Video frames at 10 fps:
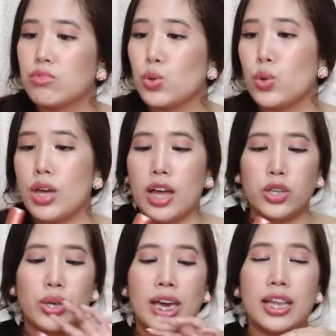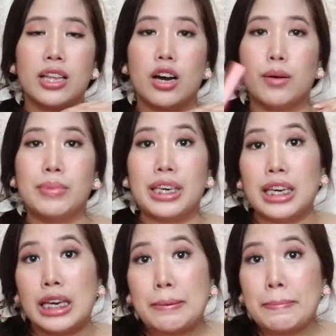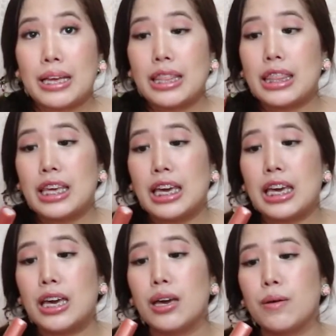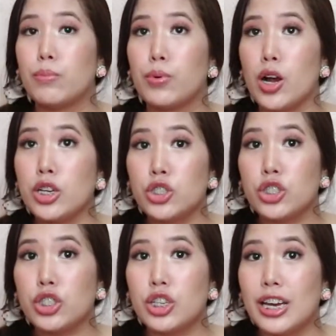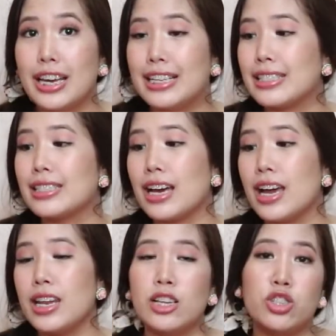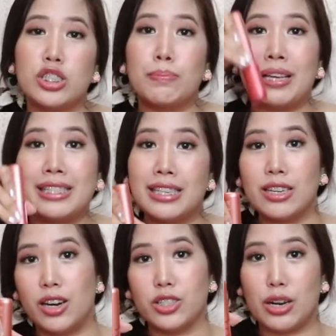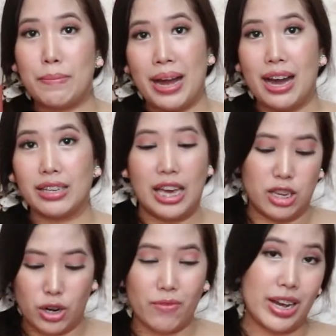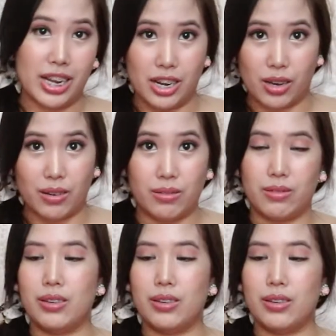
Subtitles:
so that you can keep the brush inside and just place it on your bag and you're ready to go.